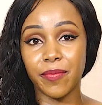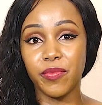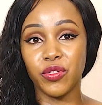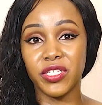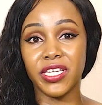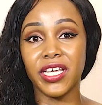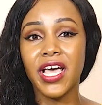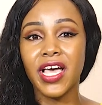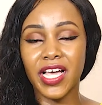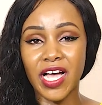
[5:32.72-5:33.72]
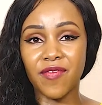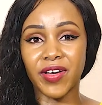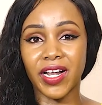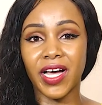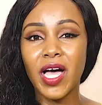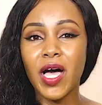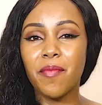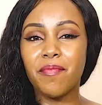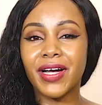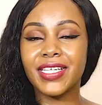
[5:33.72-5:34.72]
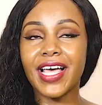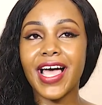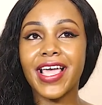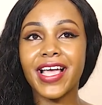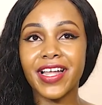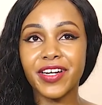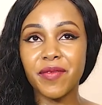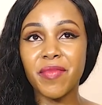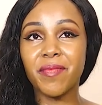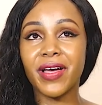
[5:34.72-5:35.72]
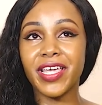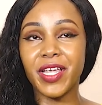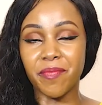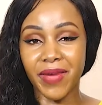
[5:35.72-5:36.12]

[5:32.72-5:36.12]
deputy governor. But I can remember in